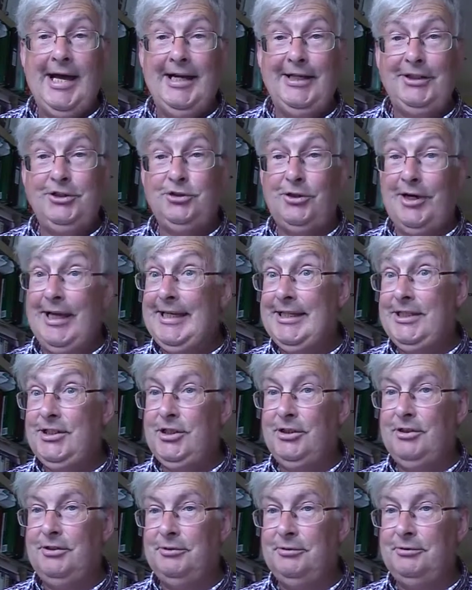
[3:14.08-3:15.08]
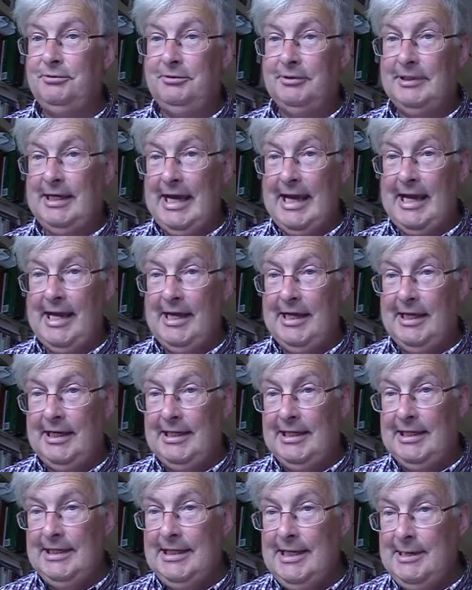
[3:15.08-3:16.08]
trying to
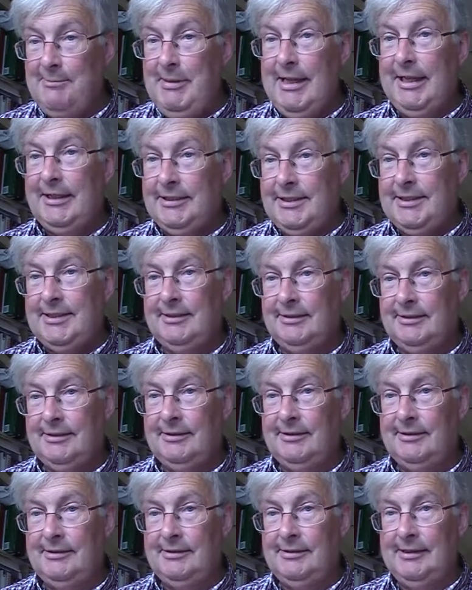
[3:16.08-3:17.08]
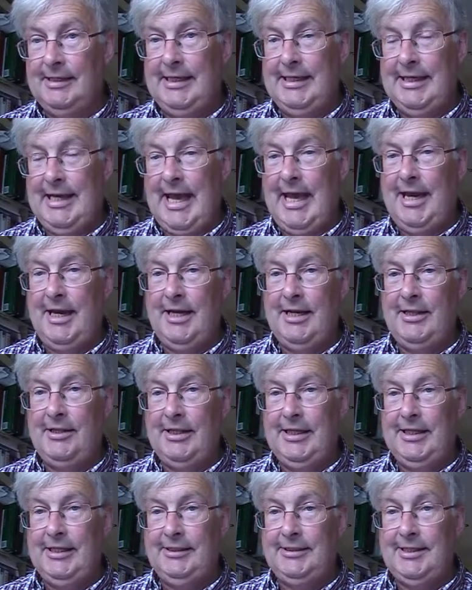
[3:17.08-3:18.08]
limit
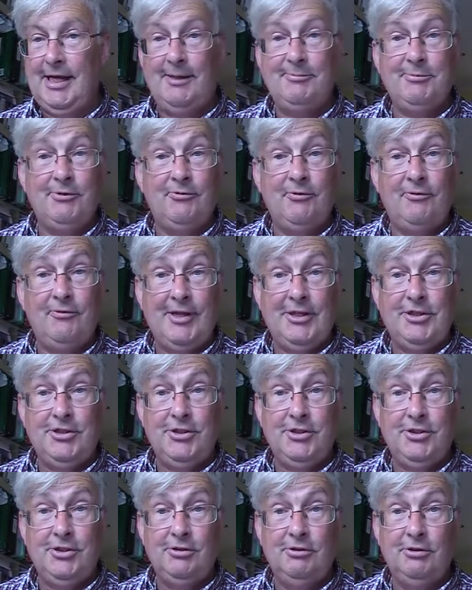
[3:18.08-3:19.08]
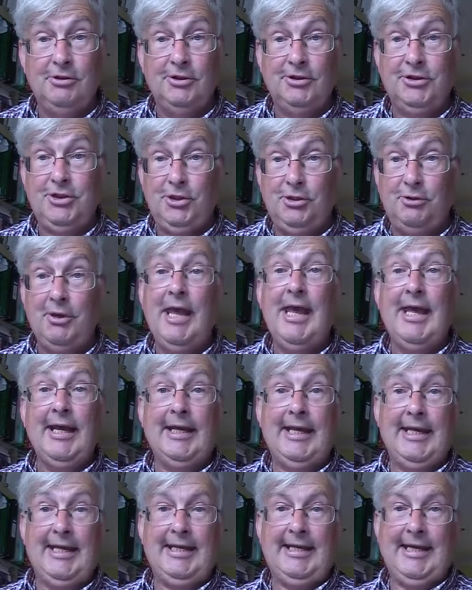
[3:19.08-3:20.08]
the types of offences you look to
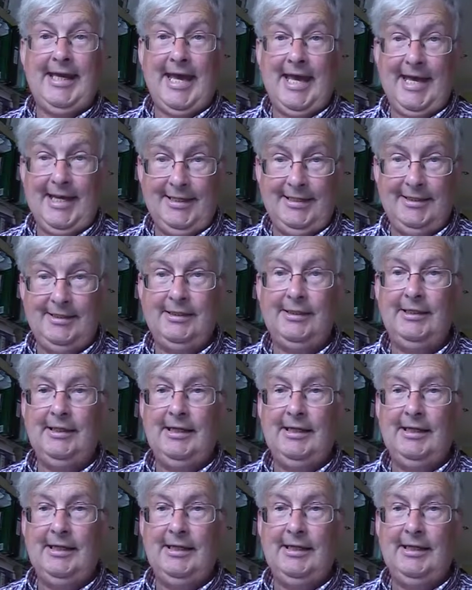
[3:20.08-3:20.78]
can